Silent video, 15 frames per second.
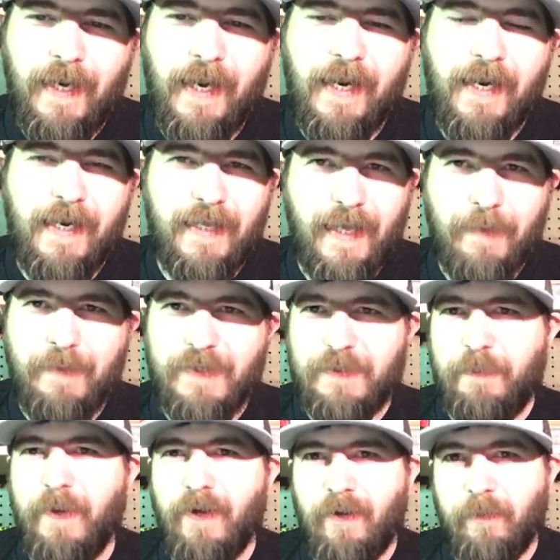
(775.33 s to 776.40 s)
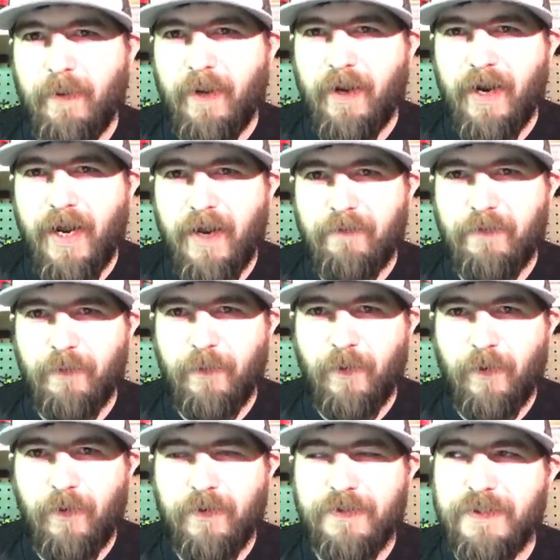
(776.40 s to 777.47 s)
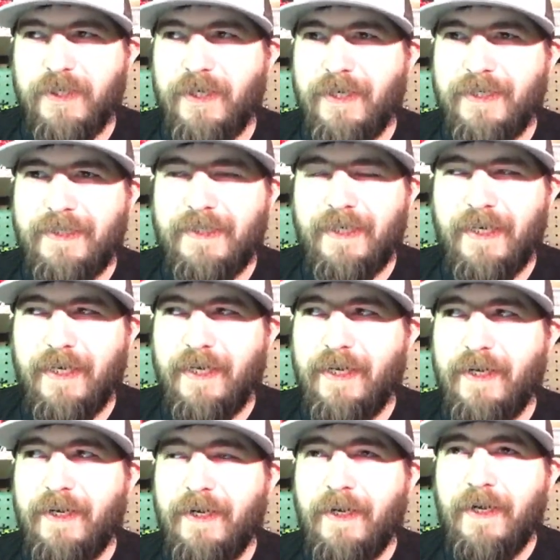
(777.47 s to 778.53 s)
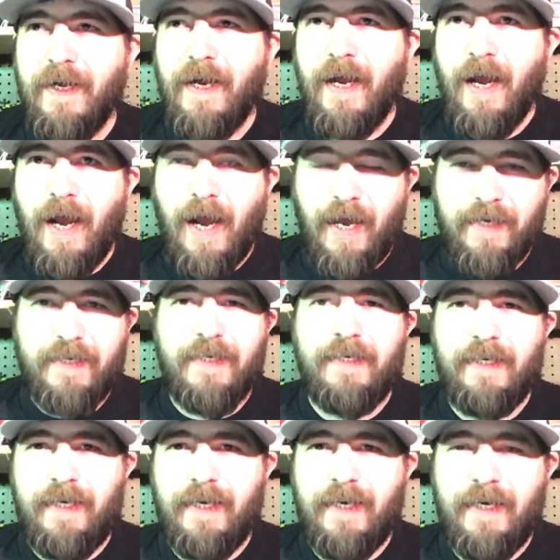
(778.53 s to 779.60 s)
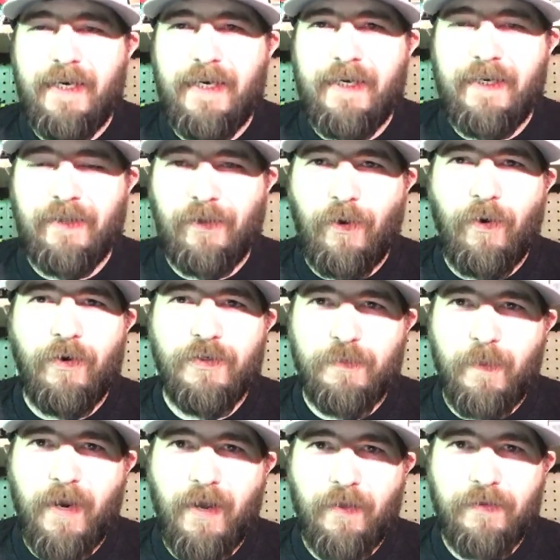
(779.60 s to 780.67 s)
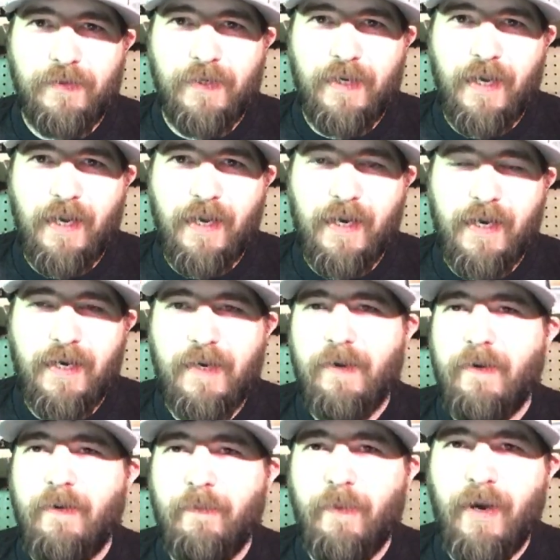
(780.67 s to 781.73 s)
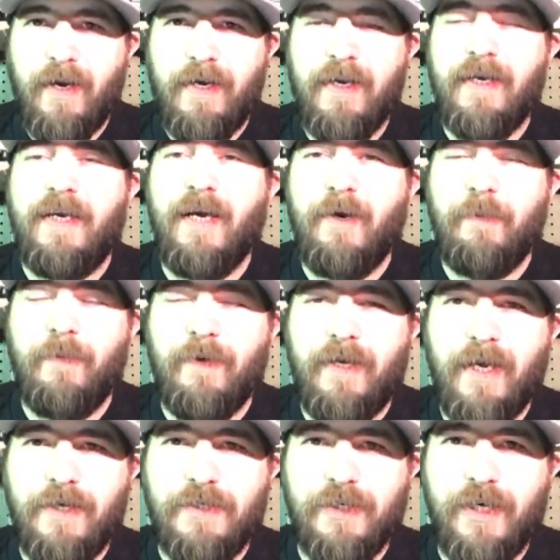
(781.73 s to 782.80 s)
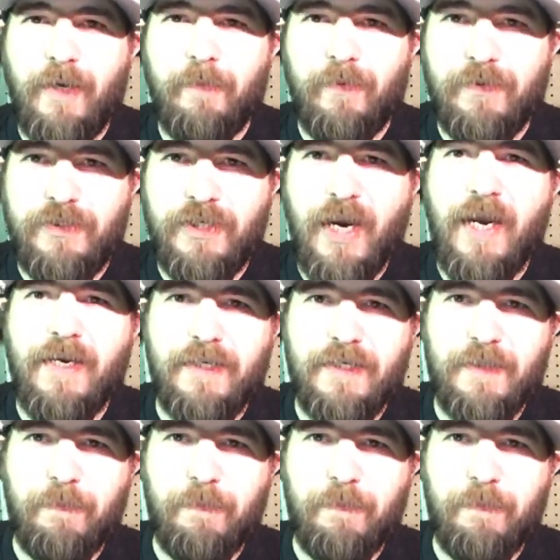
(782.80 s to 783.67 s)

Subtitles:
and they misspelled about half the words, and it said, I didn't get any largemouth today, but I did catch a couple Jaint